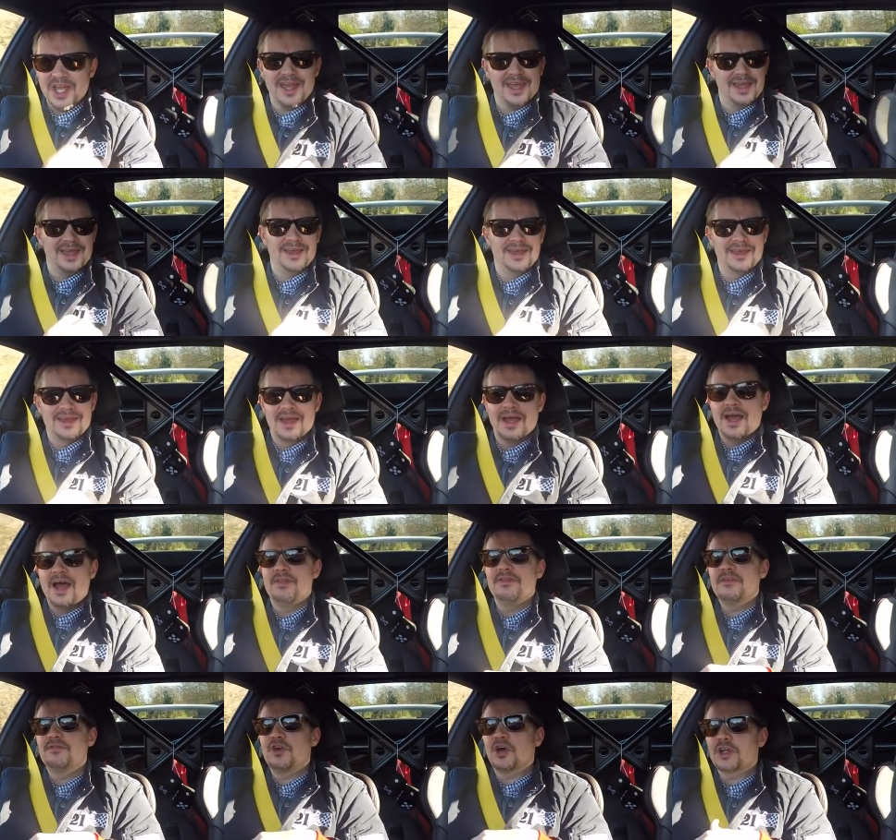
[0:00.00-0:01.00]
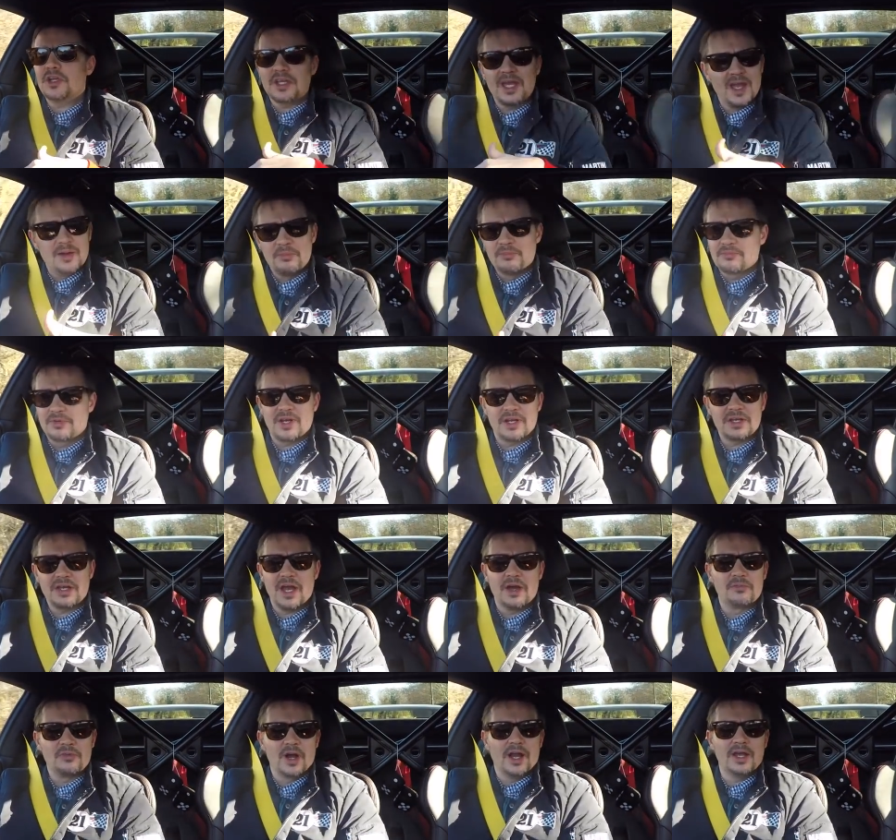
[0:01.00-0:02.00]
And they've got to get
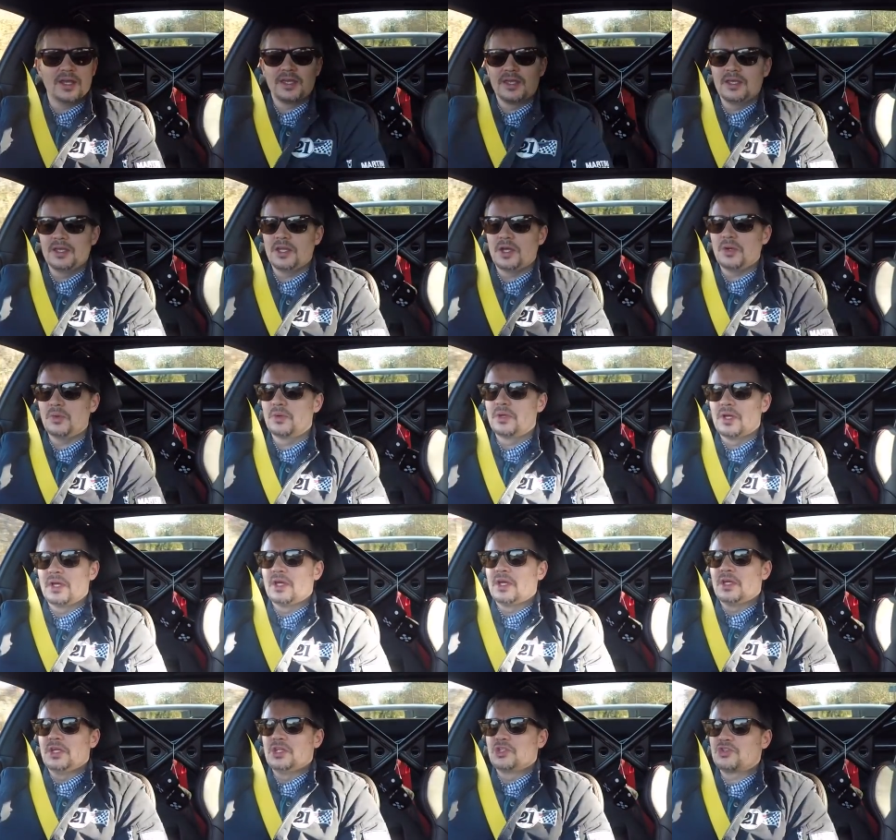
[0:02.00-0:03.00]
a brand new, you know.